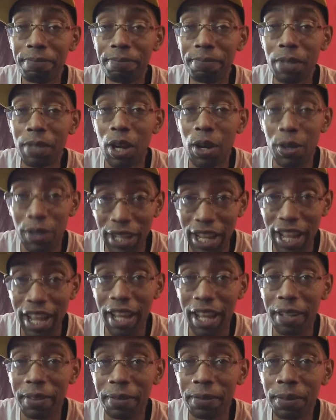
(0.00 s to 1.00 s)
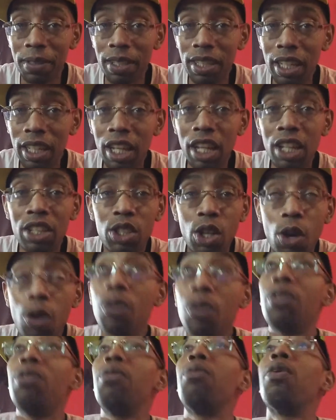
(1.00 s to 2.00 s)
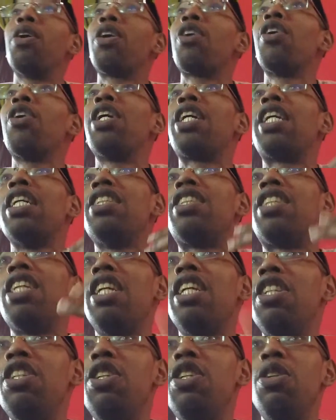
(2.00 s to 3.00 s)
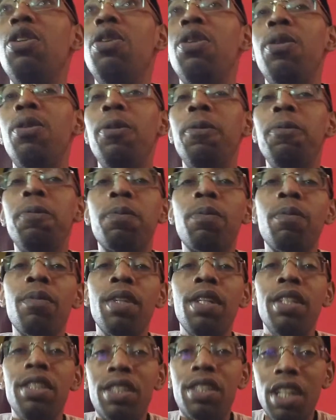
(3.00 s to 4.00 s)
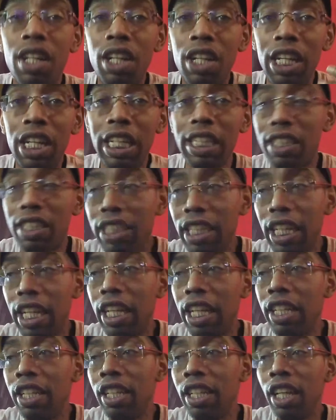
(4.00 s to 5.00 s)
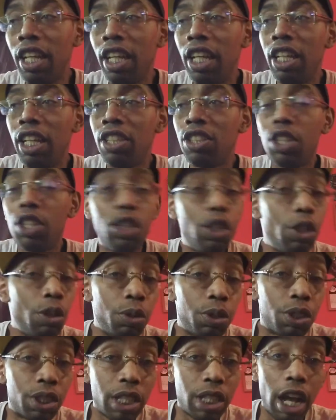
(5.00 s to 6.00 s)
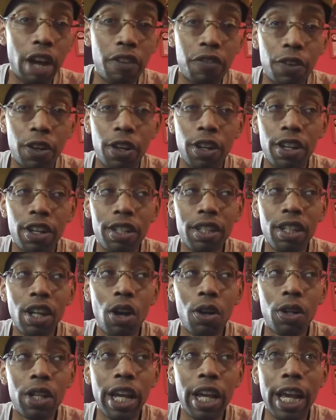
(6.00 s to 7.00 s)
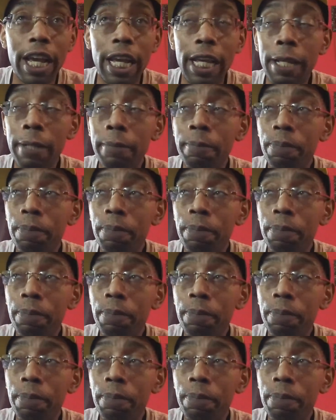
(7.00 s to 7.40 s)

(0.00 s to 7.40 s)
Okay? So we're going to continue to listen to you suffer, okay,